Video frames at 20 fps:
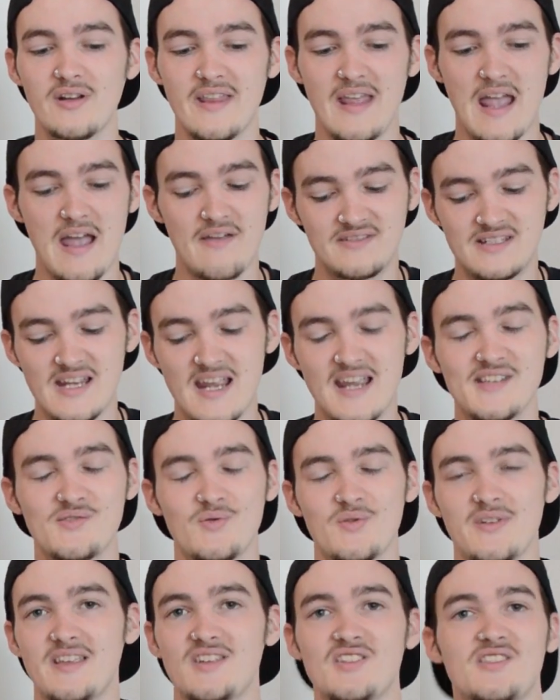They have days
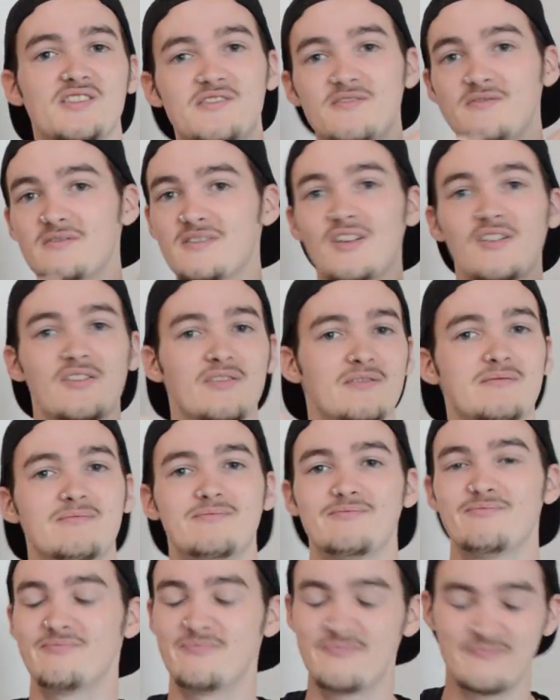where they're
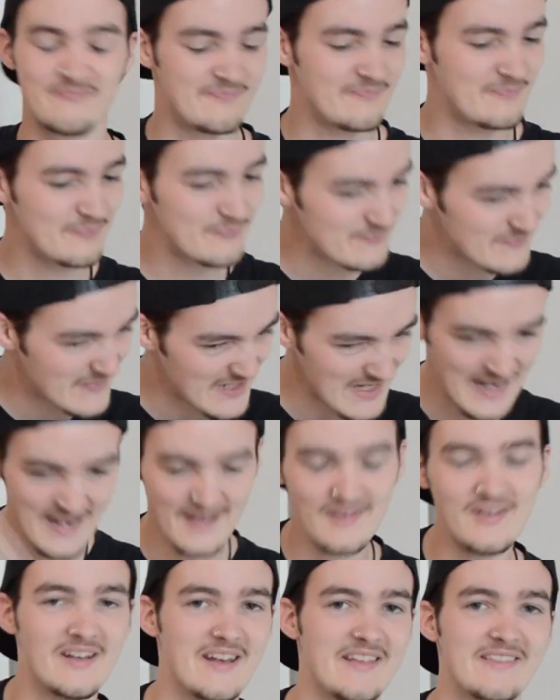
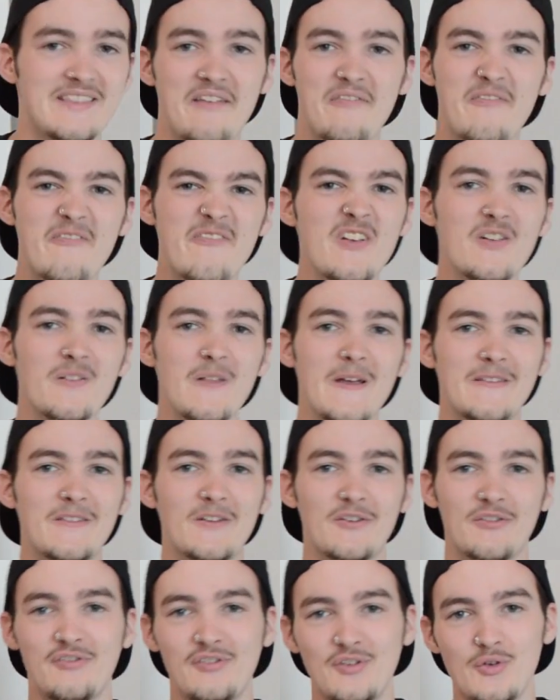killing it. They feel like
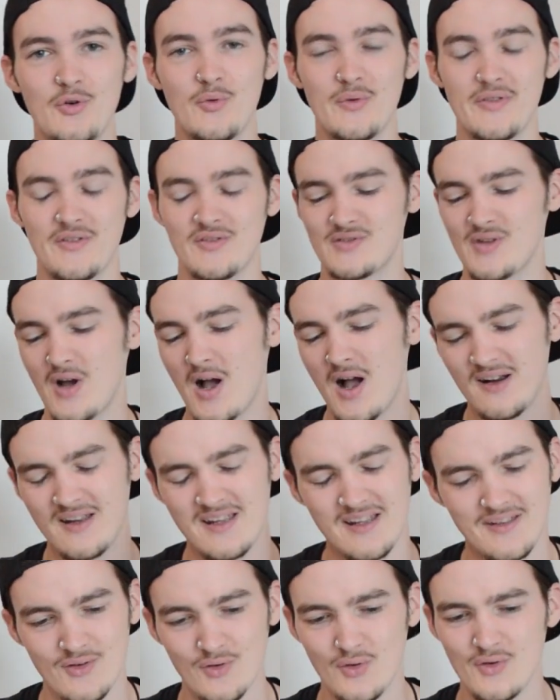they're fluent when they're
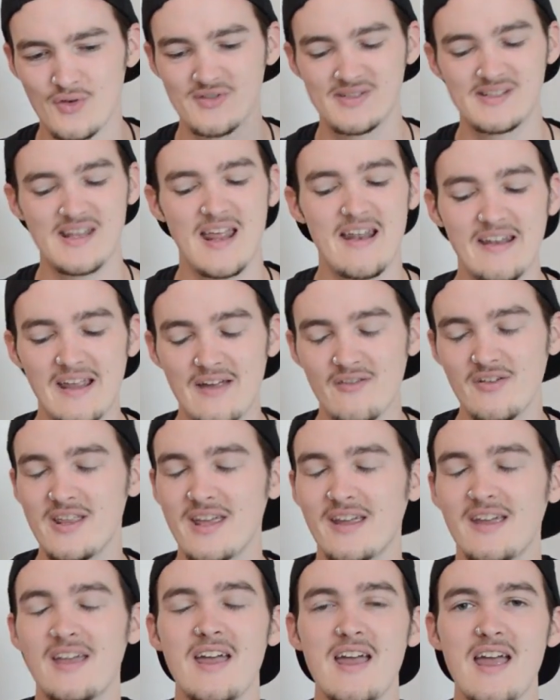talking and they're understanding
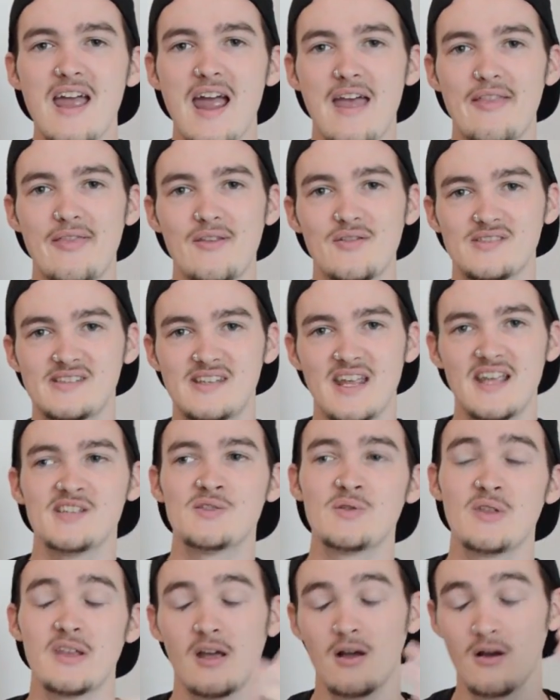everything. And there's
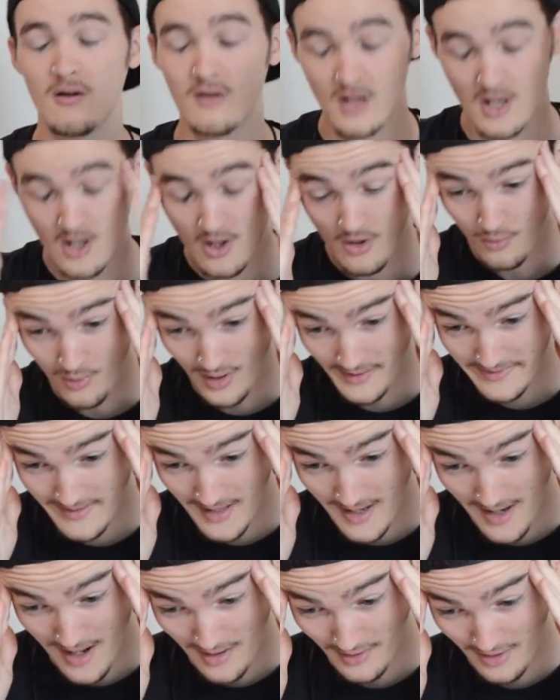days where they go, what
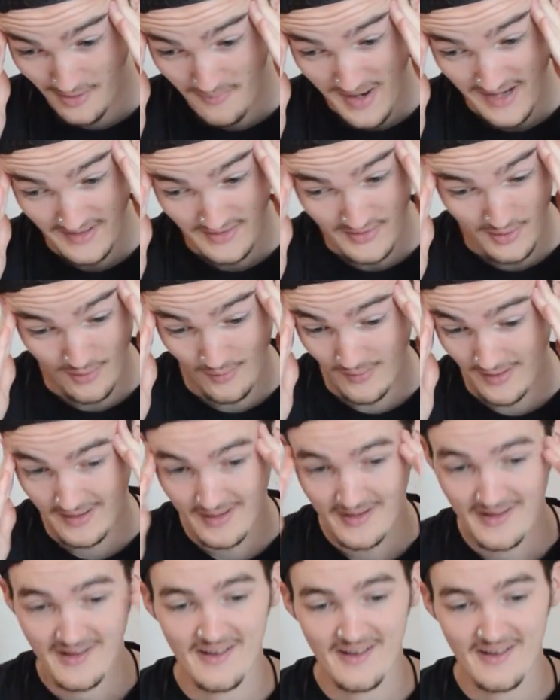the hell am I doing?